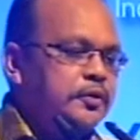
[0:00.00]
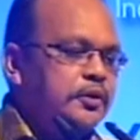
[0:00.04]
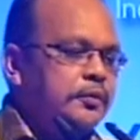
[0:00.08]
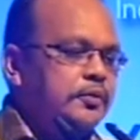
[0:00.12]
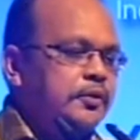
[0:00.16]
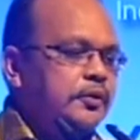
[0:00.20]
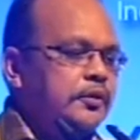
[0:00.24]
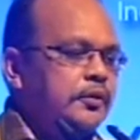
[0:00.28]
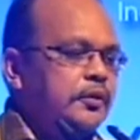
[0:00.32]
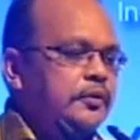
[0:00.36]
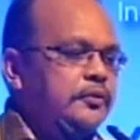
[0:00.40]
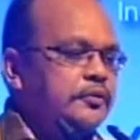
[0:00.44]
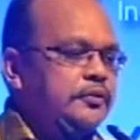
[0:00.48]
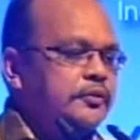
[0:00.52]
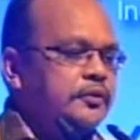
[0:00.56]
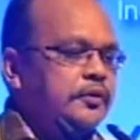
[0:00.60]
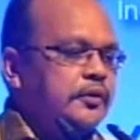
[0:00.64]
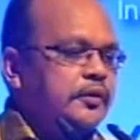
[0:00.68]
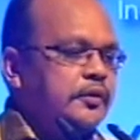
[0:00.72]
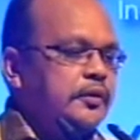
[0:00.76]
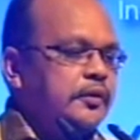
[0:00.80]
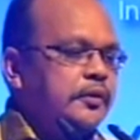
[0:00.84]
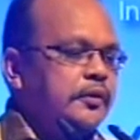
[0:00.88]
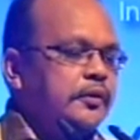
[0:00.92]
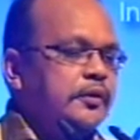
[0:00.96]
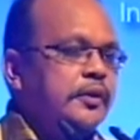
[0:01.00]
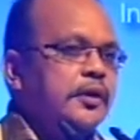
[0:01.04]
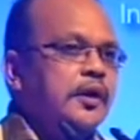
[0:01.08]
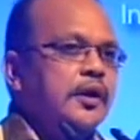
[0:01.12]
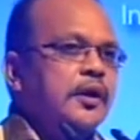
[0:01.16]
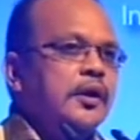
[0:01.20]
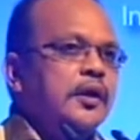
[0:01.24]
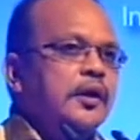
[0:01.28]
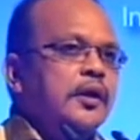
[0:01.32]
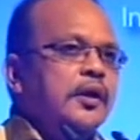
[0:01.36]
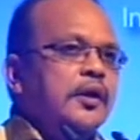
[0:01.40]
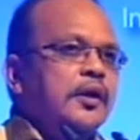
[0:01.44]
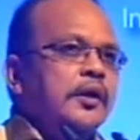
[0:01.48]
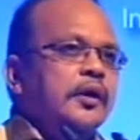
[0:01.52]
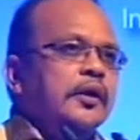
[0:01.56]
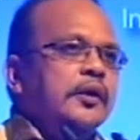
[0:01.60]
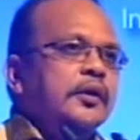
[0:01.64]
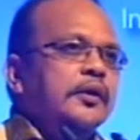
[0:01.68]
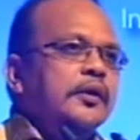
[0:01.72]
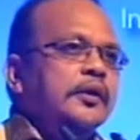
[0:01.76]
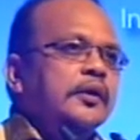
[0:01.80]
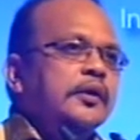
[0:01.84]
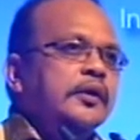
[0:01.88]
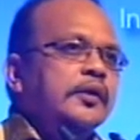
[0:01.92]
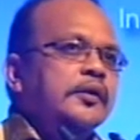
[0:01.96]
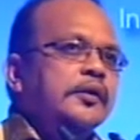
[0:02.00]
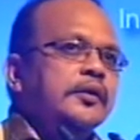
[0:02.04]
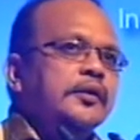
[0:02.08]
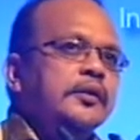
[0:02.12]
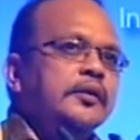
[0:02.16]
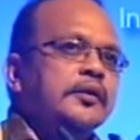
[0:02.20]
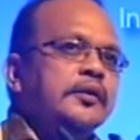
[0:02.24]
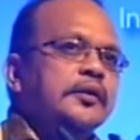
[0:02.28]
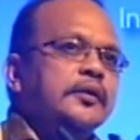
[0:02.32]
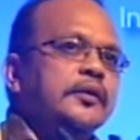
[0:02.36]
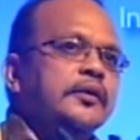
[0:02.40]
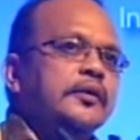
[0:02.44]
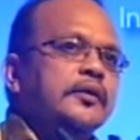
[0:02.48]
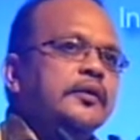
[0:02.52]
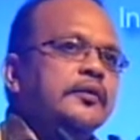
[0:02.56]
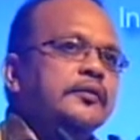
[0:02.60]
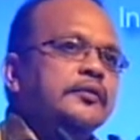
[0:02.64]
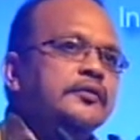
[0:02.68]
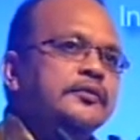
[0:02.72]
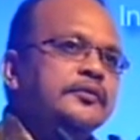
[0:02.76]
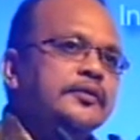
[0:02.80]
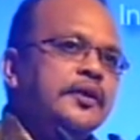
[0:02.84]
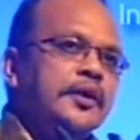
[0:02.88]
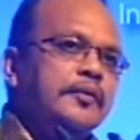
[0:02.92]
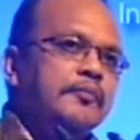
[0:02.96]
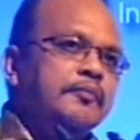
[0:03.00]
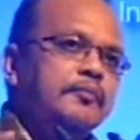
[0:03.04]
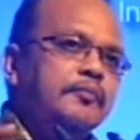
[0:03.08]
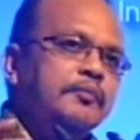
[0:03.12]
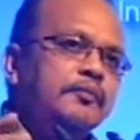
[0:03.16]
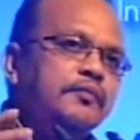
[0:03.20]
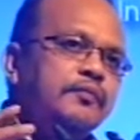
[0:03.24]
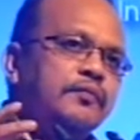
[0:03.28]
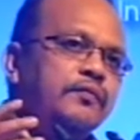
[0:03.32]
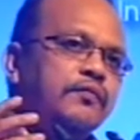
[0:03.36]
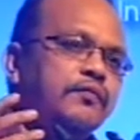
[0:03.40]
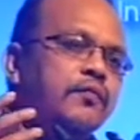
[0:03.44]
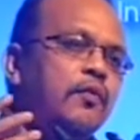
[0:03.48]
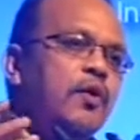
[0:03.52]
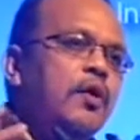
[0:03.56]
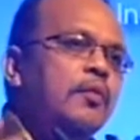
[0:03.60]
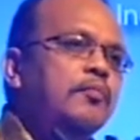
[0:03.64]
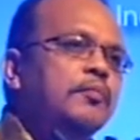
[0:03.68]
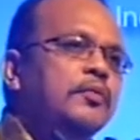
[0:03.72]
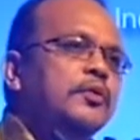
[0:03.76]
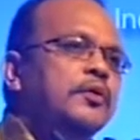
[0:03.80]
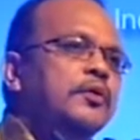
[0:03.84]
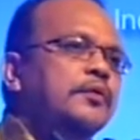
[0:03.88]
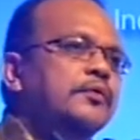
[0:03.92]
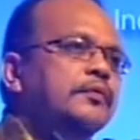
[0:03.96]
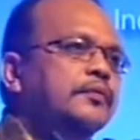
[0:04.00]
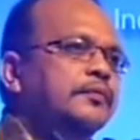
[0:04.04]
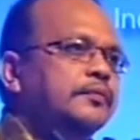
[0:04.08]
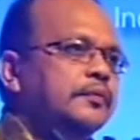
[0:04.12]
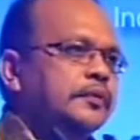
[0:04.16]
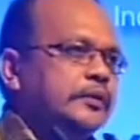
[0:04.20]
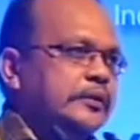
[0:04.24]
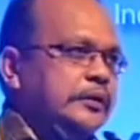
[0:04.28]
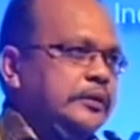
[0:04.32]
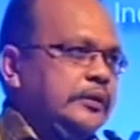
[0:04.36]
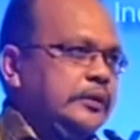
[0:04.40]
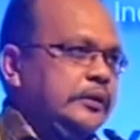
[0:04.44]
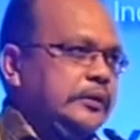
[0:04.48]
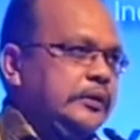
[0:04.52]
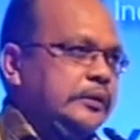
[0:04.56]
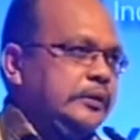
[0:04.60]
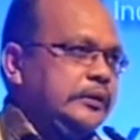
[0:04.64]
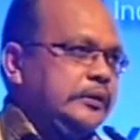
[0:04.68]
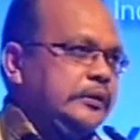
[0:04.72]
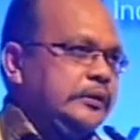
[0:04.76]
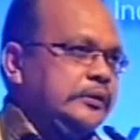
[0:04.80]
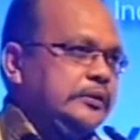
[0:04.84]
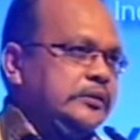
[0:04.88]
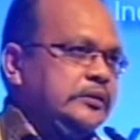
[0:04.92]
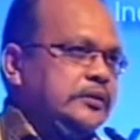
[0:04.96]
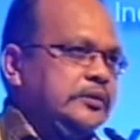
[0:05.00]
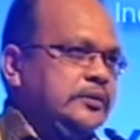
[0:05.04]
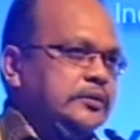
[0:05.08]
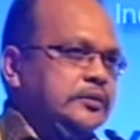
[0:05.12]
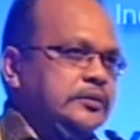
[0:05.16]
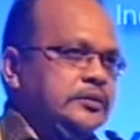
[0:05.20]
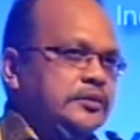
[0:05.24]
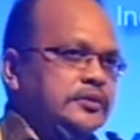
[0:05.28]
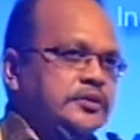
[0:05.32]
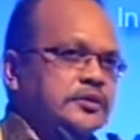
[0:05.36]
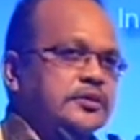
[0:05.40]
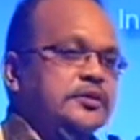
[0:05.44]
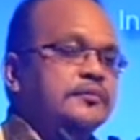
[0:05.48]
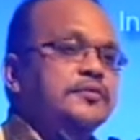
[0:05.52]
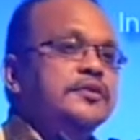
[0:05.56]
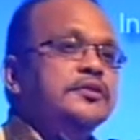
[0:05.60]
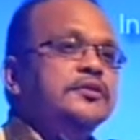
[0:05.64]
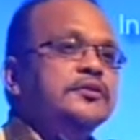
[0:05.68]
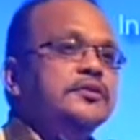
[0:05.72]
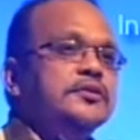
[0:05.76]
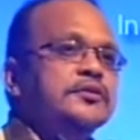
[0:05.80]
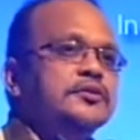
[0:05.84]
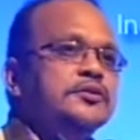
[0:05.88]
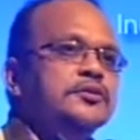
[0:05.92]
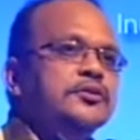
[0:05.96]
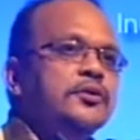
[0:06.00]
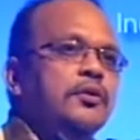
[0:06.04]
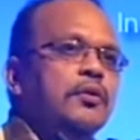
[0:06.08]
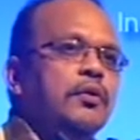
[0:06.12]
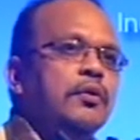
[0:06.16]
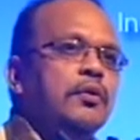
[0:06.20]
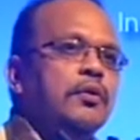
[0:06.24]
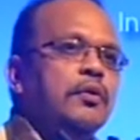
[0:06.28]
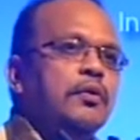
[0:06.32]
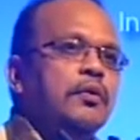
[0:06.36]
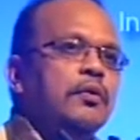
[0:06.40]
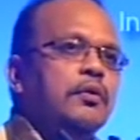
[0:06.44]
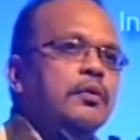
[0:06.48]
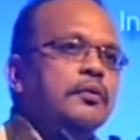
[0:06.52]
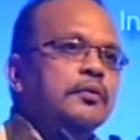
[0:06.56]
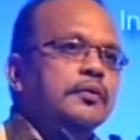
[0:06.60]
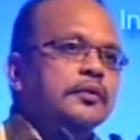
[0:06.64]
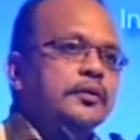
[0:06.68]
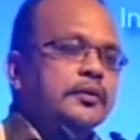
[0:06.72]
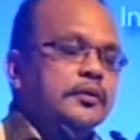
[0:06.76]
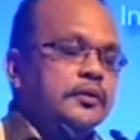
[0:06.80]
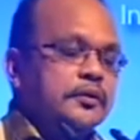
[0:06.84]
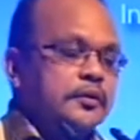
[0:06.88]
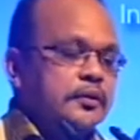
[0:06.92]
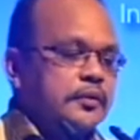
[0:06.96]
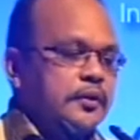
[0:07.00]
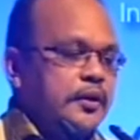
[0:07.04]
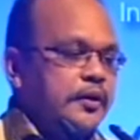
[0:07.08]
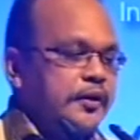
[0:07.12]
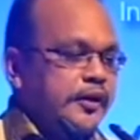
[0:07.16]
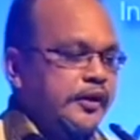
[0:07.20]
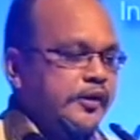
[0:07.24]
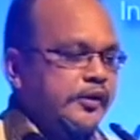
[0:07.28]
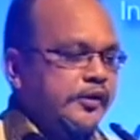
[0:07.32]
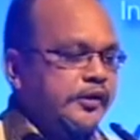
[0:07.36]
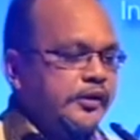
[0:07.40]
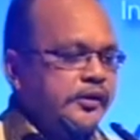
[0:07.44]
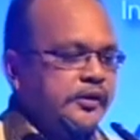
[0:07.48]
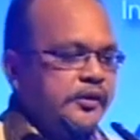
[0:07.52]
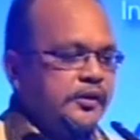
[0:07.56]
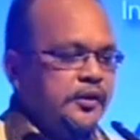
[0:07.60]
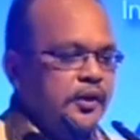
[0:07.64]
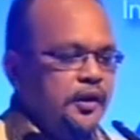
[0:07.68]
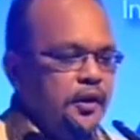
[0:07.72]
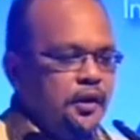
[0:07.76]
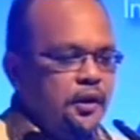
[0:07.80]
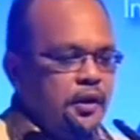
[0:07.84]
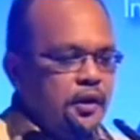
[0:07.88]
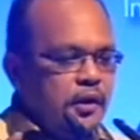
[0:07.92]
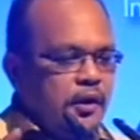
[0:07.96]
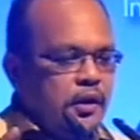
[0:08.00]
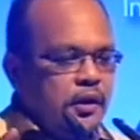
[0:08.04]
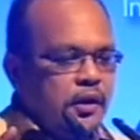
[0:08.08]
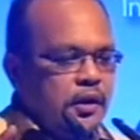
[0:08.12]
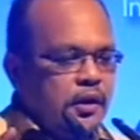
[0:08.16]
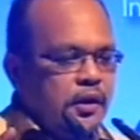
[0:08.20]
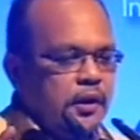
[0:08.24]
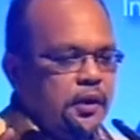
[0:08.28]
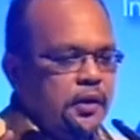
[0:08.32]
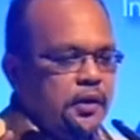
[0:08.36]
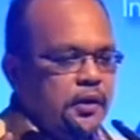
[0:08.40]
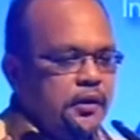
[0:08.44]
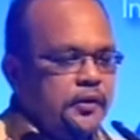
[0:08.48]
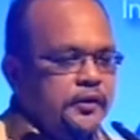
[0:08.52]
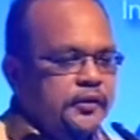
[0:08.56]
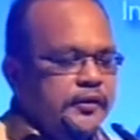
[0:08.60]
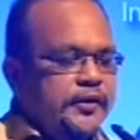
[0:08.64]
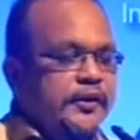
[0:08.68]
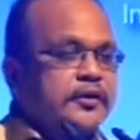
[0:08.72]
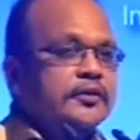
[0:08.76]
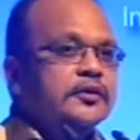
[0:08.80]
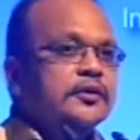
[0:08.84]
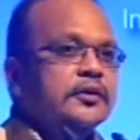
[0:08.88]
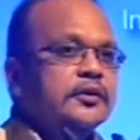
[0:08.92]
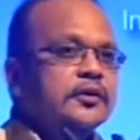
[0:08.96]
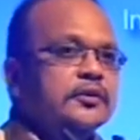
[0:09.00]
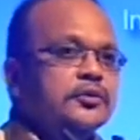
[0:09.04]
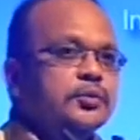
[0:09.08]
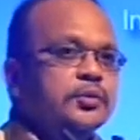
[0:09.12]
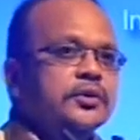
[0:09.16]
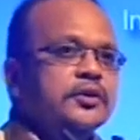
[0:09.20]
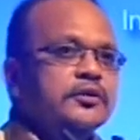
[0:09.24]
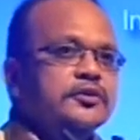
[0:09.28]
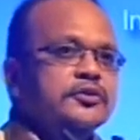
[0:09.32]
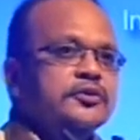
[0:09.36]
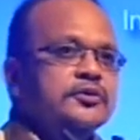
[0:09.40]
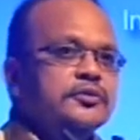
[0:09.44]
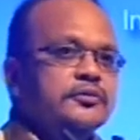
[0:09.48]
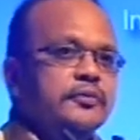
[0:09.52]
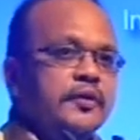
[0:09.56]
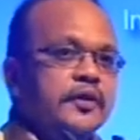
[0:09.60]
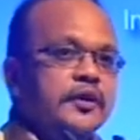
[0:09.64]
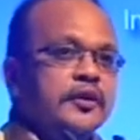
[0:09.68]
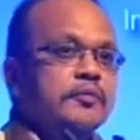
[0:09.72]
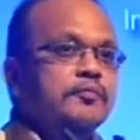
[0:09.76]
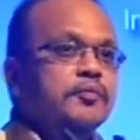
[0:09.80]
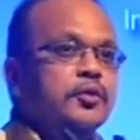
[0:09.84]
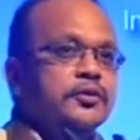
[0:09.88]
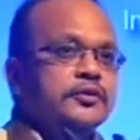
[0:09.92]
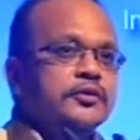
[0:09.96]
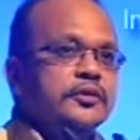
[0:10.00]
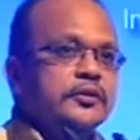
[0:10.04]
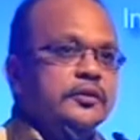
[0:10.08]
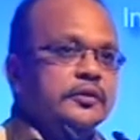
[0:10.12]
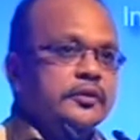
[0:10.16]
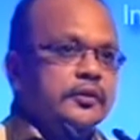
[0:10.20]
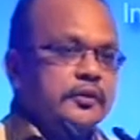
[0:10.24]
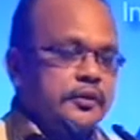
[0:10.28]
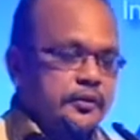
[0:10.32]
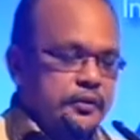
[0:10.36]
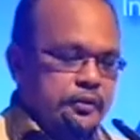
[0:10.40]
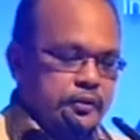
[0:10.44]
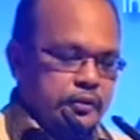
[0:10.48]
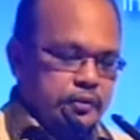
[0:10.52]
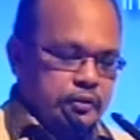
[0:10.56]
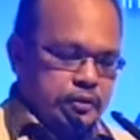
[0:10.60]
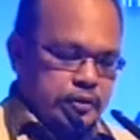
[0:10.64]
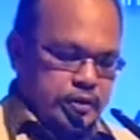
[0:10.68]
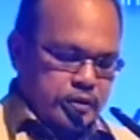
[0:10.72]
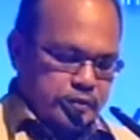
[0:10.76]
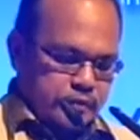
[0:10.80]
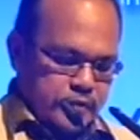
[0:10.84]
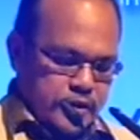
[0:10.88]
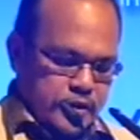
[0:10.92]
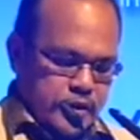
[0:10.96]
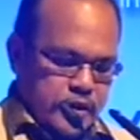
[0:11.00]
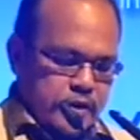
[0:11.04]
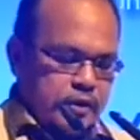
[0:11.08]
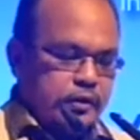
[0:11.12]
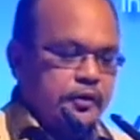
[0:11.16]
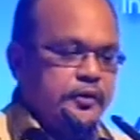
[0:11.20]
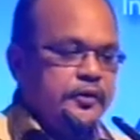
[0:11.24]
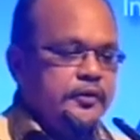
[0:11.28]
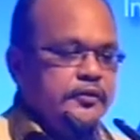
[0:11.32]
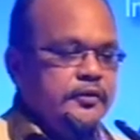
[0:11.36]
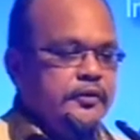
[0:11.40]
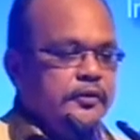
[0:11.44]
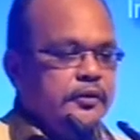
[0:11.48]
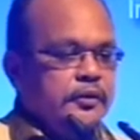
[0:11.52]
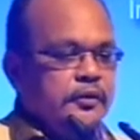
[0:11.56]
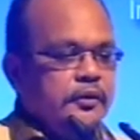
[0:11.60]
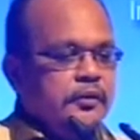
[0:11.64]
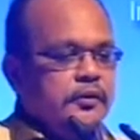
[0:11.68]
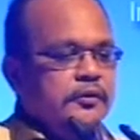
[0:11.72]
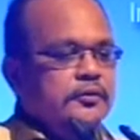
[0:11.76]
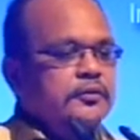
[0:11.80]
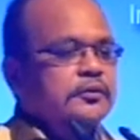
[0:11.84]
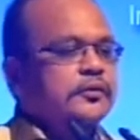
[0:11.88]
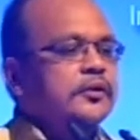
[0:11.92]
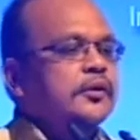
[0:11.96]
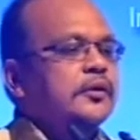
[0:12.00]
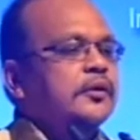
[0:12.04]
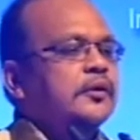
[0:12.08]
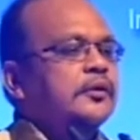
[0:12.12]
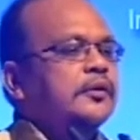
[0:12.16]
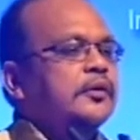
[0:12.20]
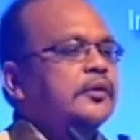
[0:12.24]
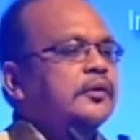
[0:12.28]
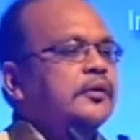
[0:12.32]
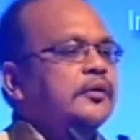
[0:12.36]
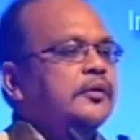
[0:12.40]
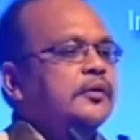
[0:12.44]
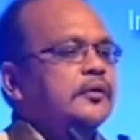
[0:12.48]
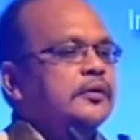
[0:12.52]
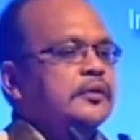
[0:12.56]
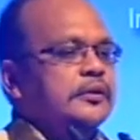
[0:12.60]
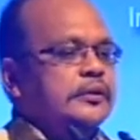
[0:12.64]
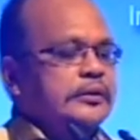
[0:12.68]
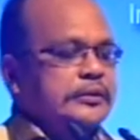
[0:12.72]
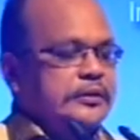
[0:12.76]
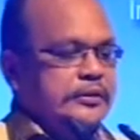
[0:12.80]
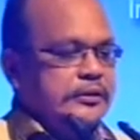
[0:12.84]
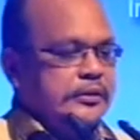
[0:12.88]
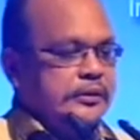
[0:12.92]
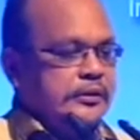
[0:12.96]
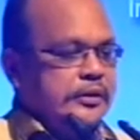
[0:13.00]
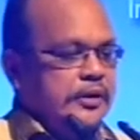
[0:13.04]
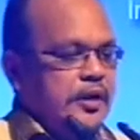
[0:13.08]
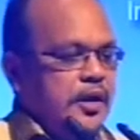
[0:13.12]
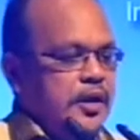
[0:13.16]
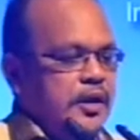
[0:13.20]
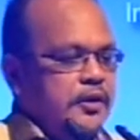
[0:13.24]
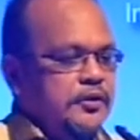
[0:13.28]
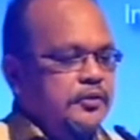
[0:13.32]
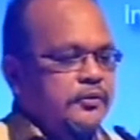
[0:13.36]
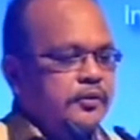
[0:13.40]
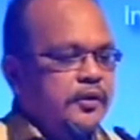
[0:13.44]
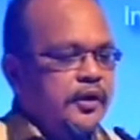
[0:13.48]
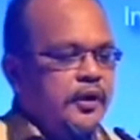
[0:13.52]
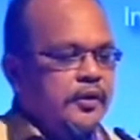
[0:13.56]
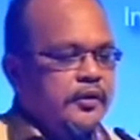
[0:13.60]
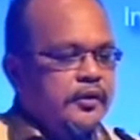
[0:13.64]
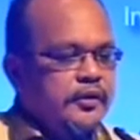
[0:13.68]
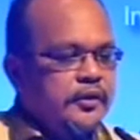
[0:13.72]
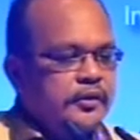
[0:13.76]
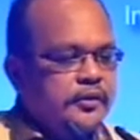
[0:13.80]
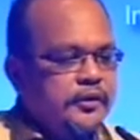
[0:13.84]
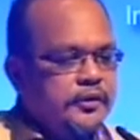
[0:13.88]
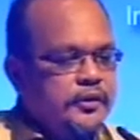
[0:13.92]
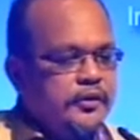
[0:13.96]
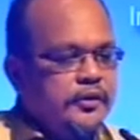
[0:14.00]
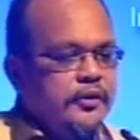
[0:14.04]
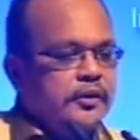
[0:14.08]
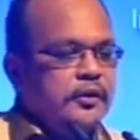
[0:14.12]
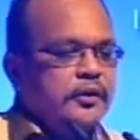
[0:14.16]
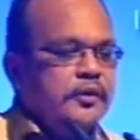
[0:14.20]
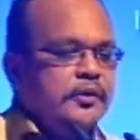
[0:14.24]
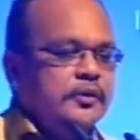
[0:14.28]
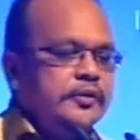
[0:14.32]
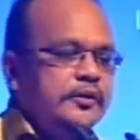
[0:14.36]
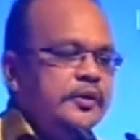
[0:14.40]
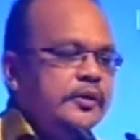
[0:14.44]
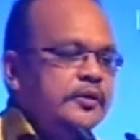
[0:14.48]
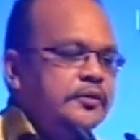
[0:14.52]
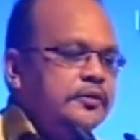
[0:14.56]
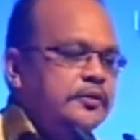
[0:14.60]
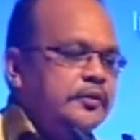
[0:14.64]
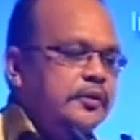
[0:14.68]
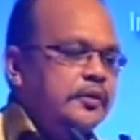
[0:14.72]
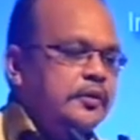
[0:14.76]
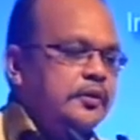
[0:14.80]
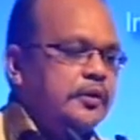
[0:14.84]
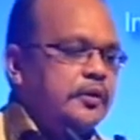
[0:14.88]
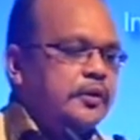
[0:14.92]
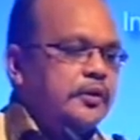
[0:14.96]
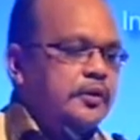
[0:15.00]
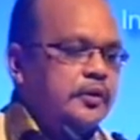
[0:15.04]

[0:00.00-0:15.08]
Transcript: because in some form of services or R&D, data to us is very important. Yeah? Critical to get data